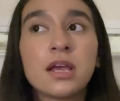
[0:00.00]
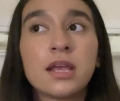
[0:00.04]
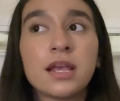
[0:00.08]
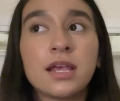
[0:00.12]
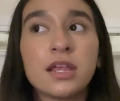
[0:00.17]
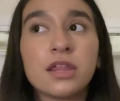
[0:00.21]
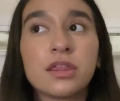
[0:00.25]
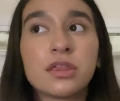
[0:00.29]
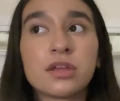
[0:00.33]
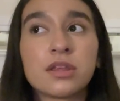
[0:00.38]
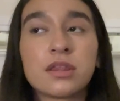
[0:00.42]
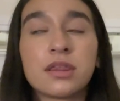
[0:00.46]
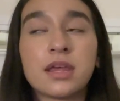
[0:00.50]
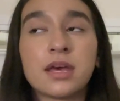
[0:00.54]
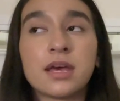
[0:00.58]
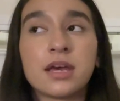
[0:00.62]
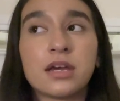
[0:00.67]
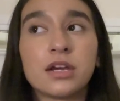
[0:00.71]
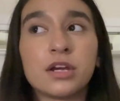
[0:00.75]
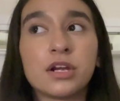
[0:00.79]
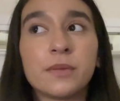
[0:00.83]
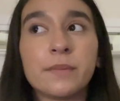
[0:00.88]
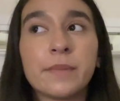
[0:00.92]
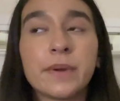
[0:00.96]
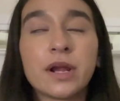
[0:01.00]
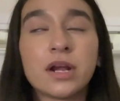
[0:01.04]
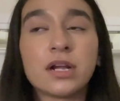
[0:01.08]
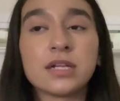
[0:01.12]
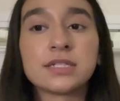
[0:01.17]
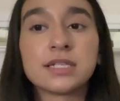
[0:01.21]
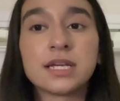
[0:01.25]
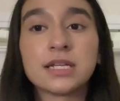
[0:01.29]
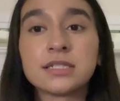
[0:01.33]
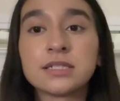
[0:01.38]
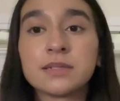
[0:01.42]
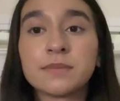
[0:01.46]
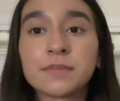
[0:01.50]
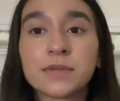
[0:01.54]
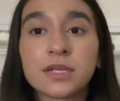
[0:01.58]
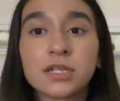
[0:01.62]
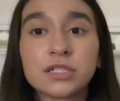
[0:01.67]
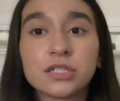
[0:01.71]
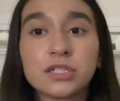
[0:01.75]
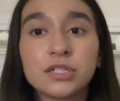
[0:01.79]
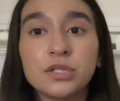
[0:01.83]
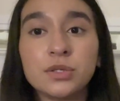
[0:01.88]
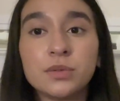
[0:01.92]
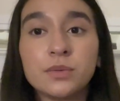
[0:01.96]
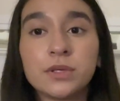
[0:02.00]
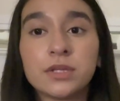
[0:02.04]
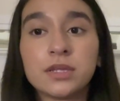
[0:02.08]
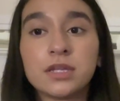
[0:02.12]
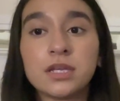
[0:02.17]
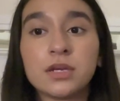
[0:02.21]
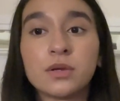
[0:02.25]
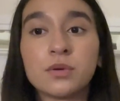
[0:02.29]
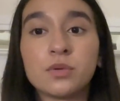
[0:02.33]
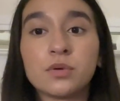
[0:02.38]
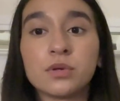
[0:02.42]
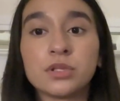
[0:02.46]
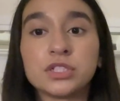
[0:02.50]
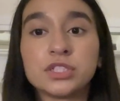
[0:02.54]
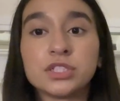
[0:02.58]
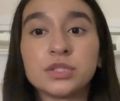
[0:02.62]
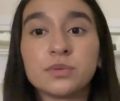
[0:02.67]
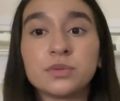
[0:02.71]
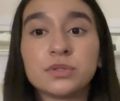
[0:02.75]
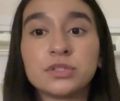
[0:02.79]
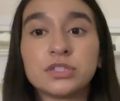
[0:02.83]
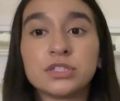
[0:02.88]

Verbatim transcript: Either that her parents had something to do with it or she was